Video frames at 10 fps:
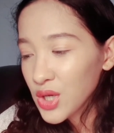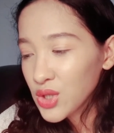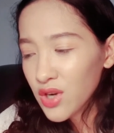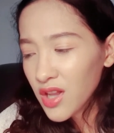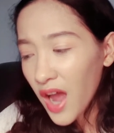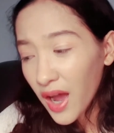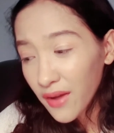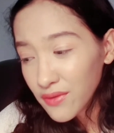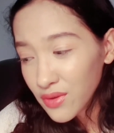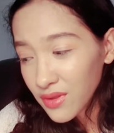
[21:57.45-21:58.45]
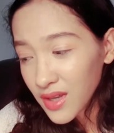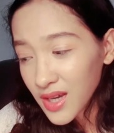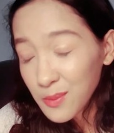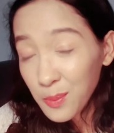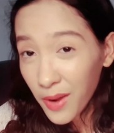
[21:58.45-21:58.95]
You do not have to
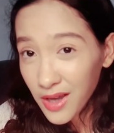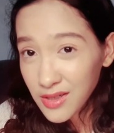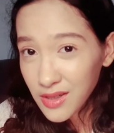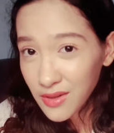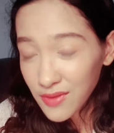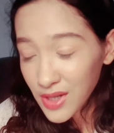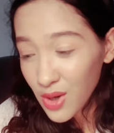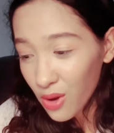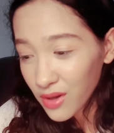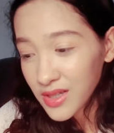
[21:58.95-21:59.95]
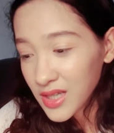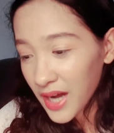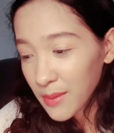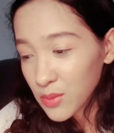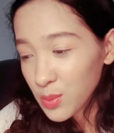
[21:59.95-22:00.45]
think positively all the
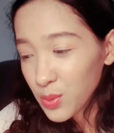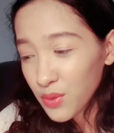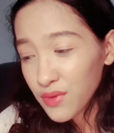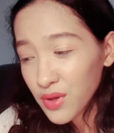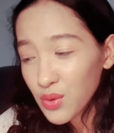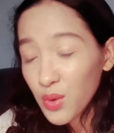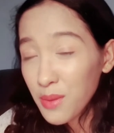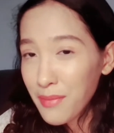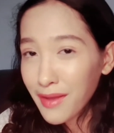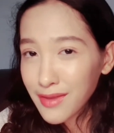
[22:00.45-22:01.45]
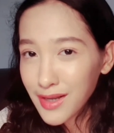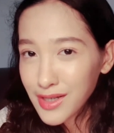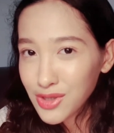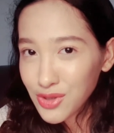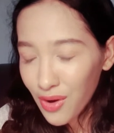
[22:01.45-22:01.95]
time to prove that you are mentally
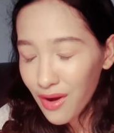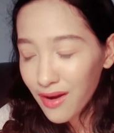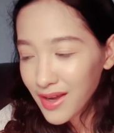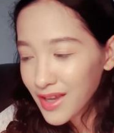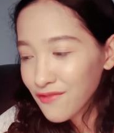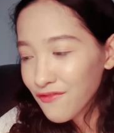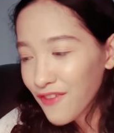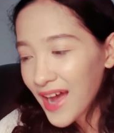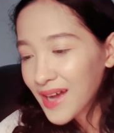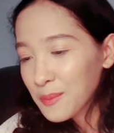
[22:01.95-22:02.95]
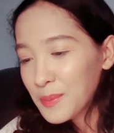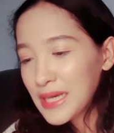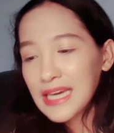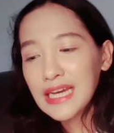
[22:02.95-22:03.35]
strong. In fact, being